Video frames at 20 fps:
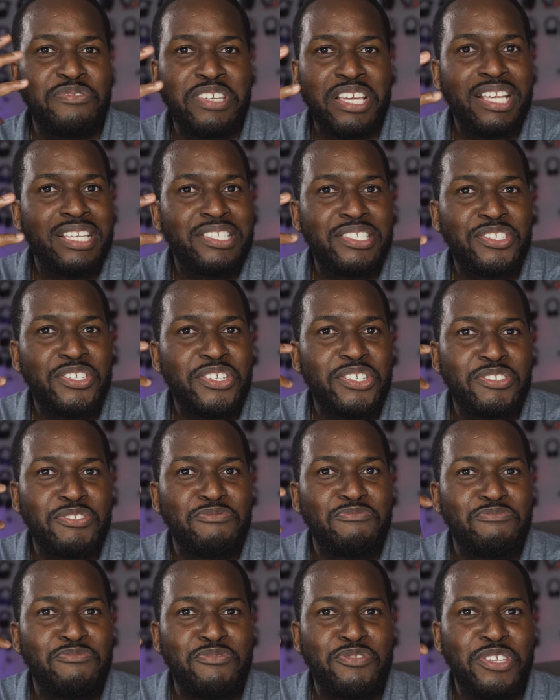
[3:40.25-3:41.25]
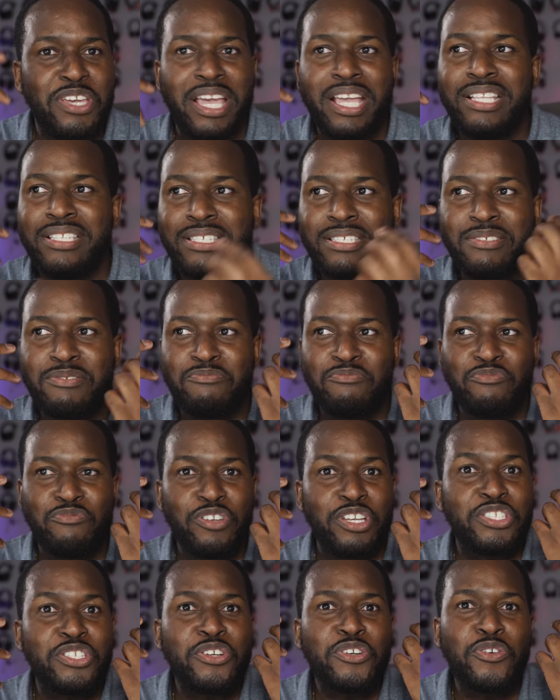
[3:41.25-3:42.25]
it's just, it's,
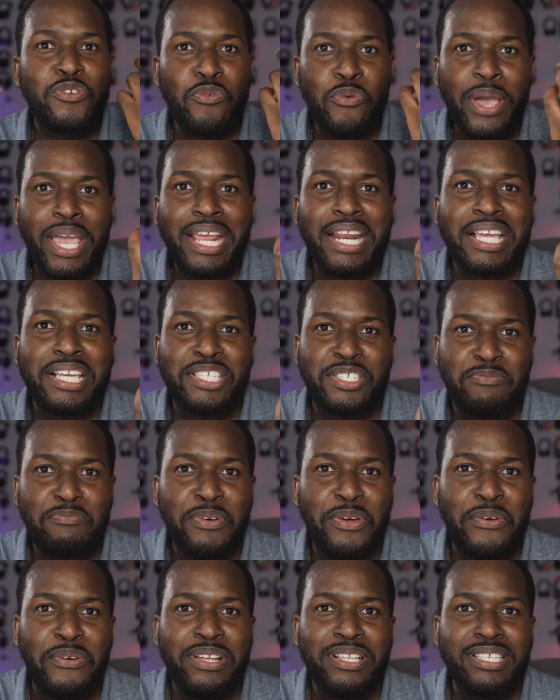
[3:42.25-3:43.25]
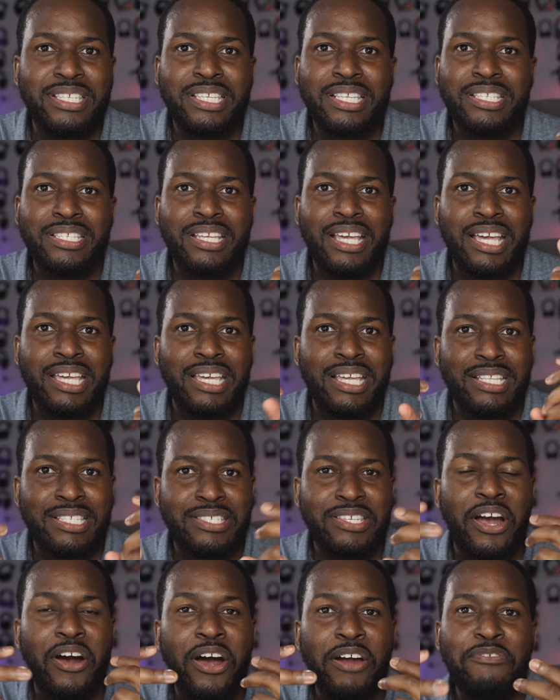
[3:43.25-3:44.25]
it's a great experience.
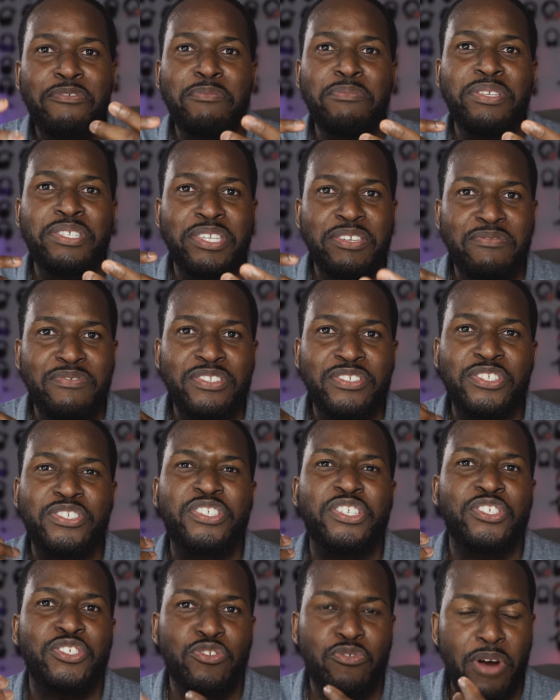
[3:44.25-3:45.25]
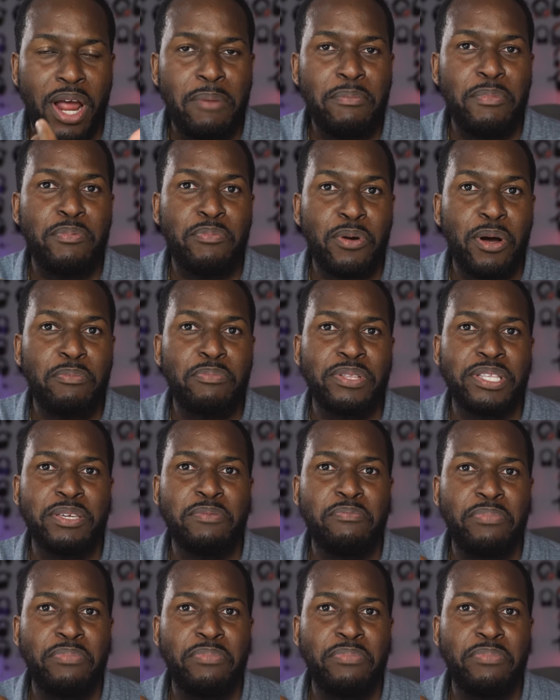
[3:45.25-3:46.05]
It's hard for me to even just describe it properly,